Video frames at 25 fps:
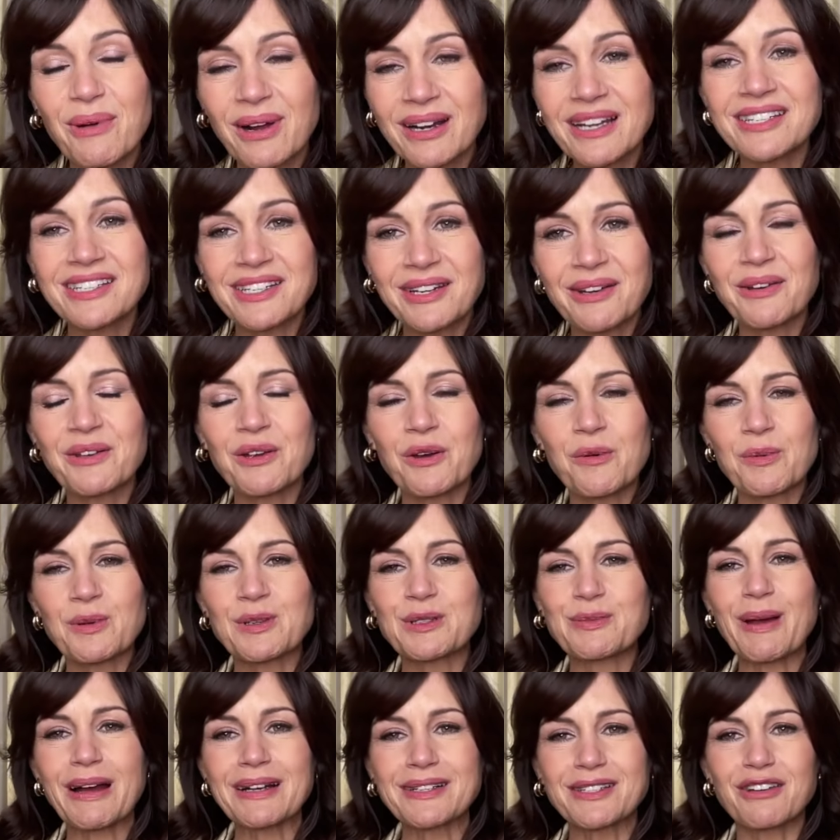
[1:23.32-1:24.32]
I wanted to hear your
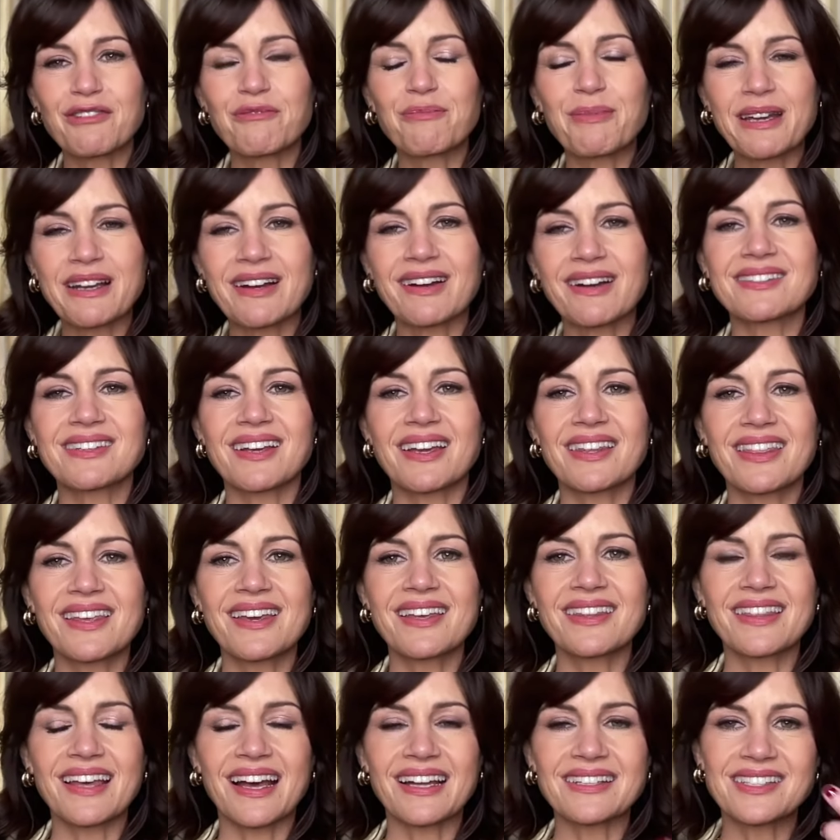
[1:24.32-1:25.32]
perspective because I
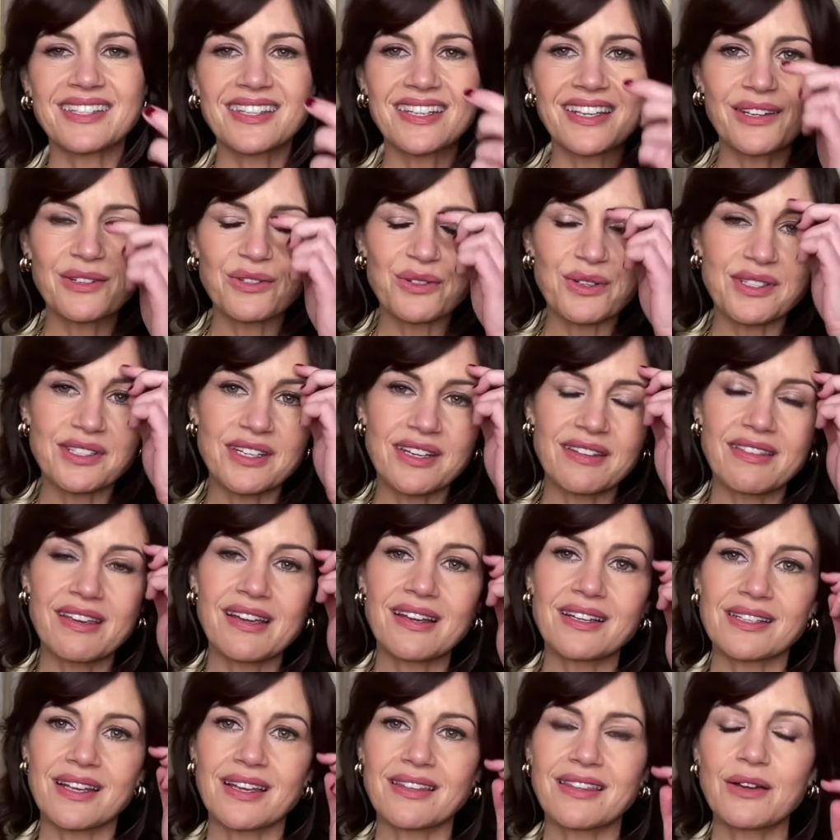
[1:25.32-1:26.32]
think that's the interesting
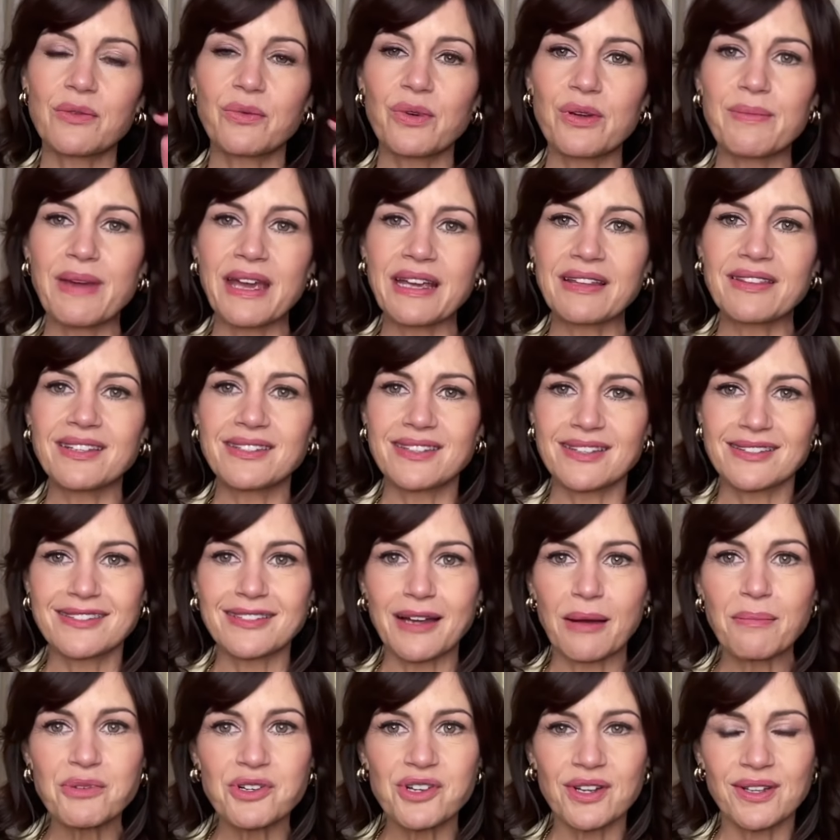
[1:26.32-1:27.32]
thing. Is I think we make these
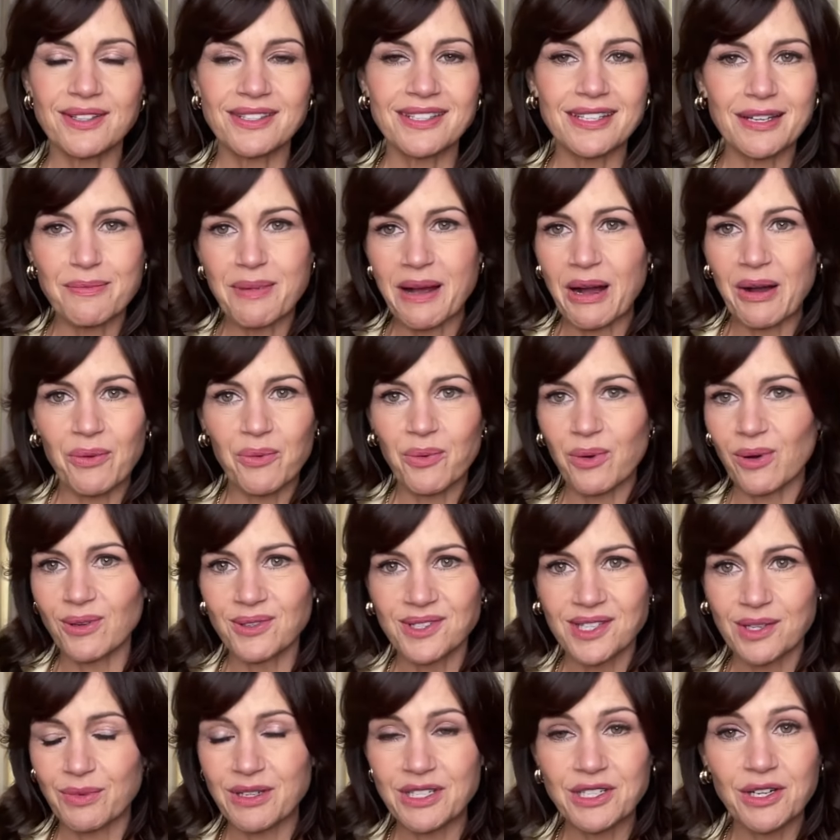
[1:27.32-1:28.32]
assumptions about
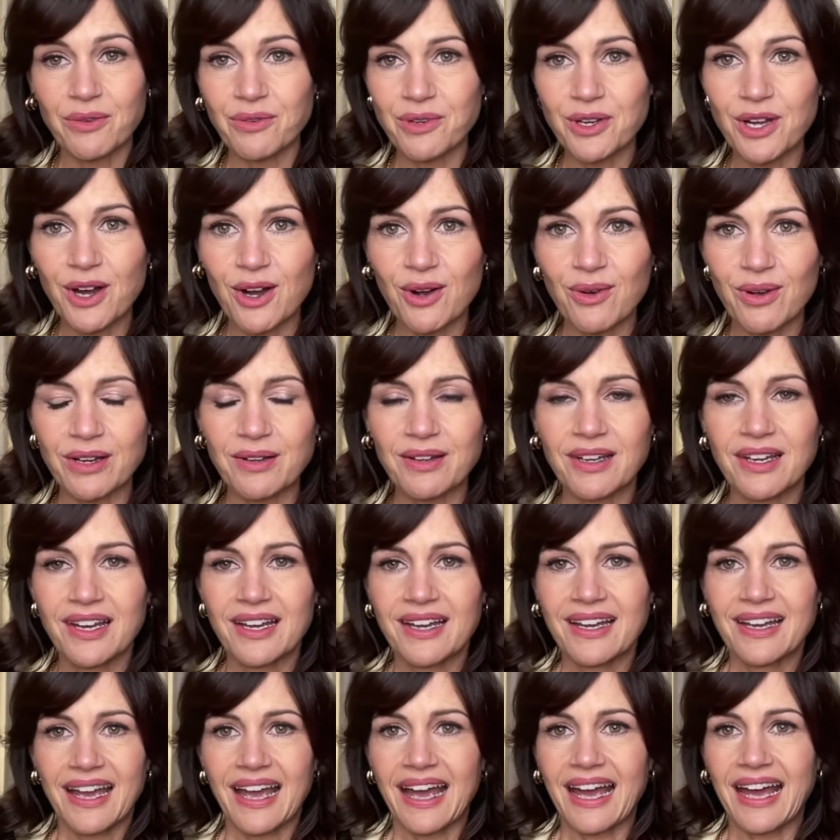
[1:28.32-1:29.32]
worlds that we don't know, and
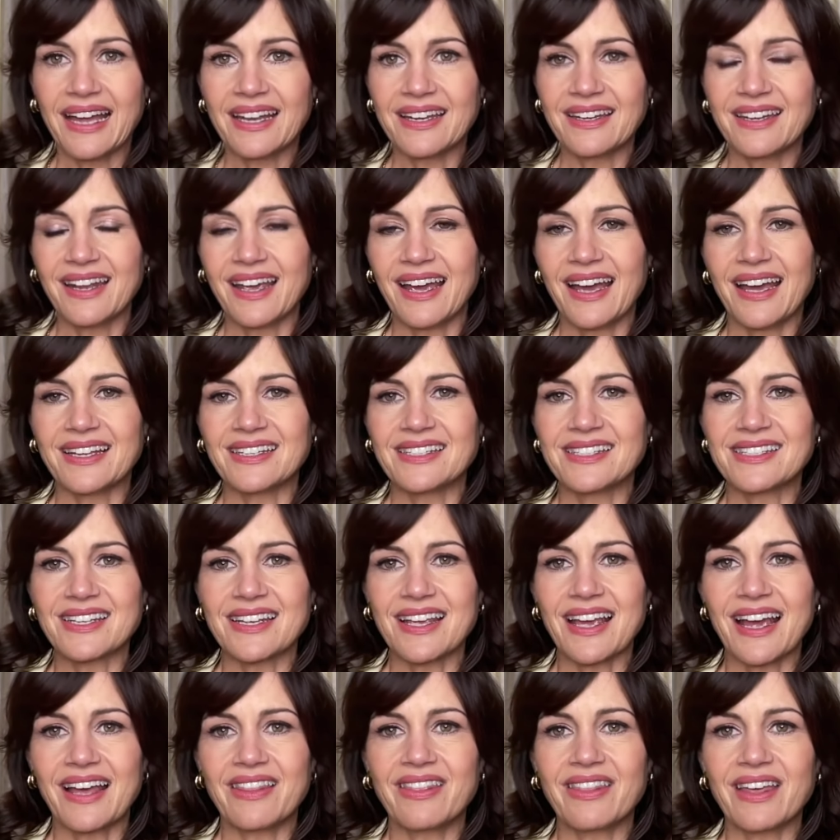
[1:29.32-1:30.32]
and and
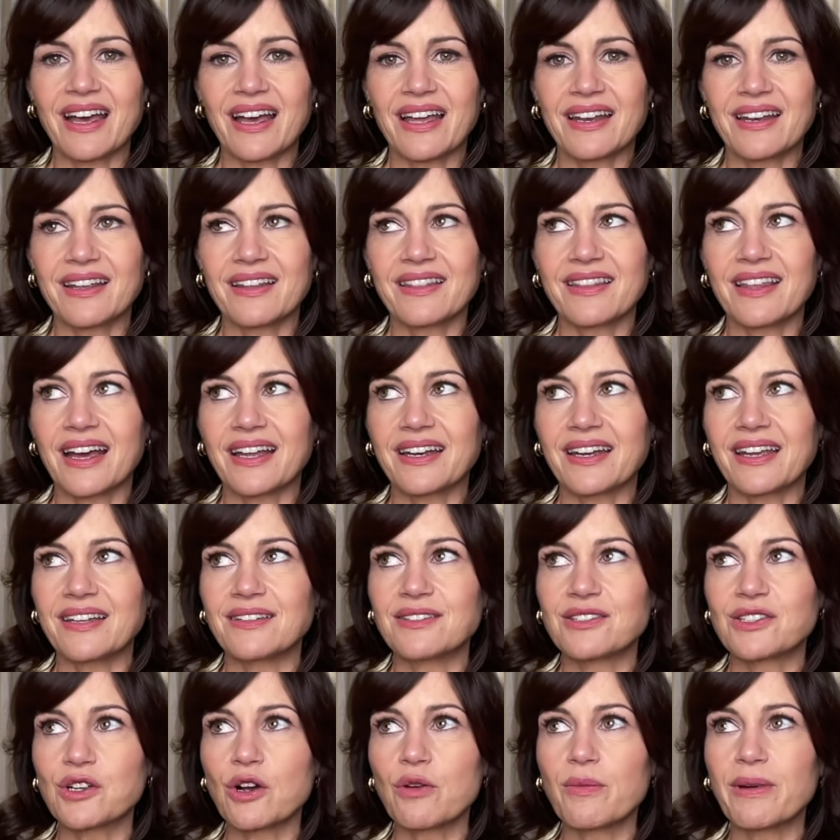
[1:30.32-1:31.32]
and that that
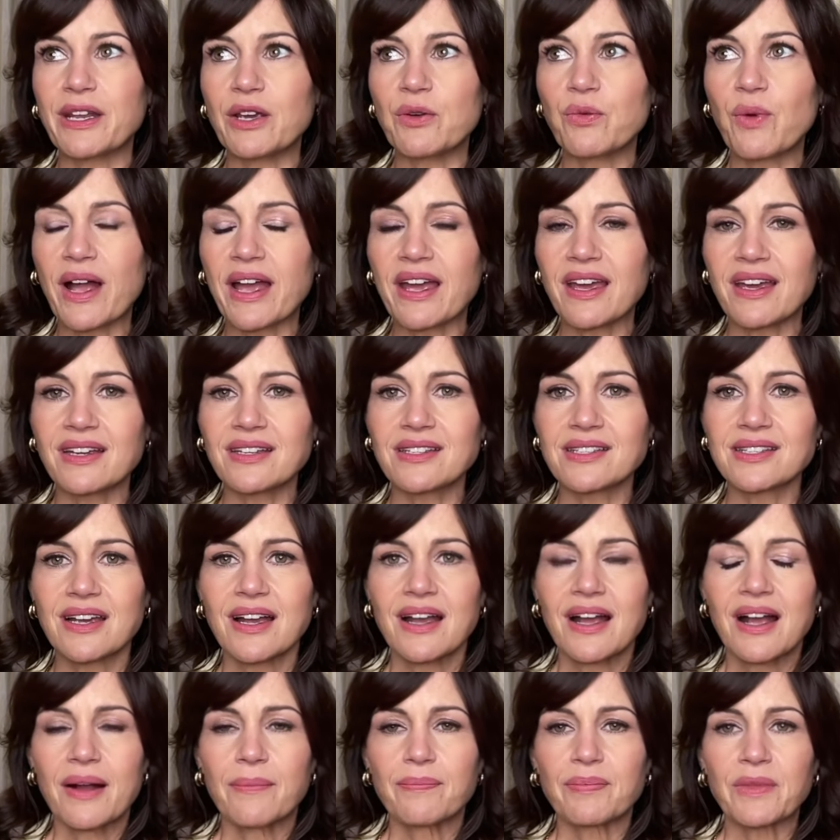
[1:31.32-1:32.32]
in so many ways,
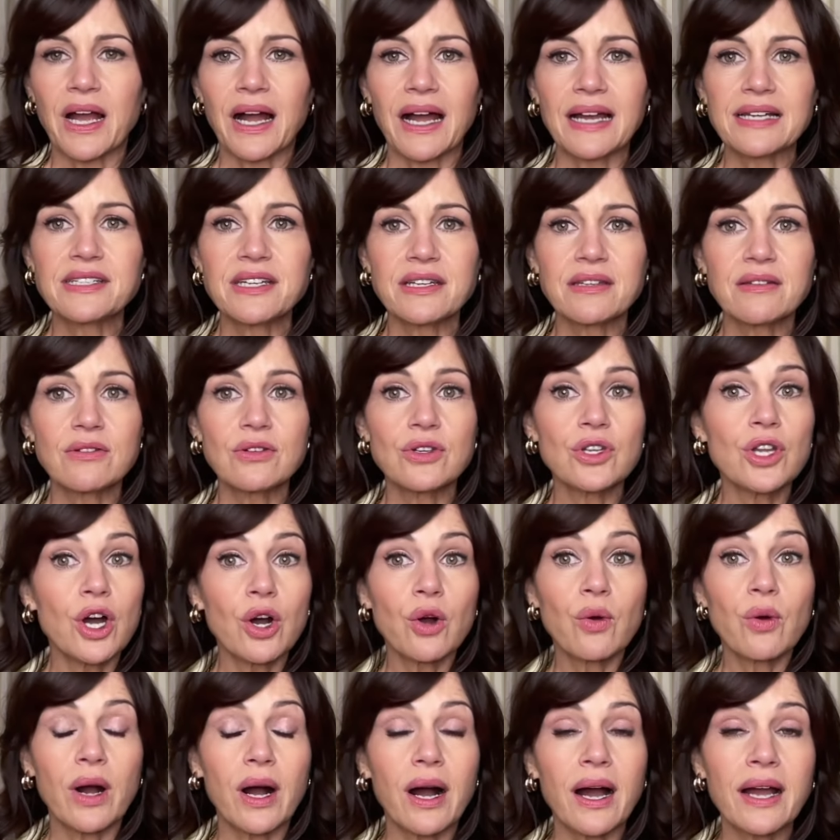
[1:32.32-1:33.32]
I didn't know.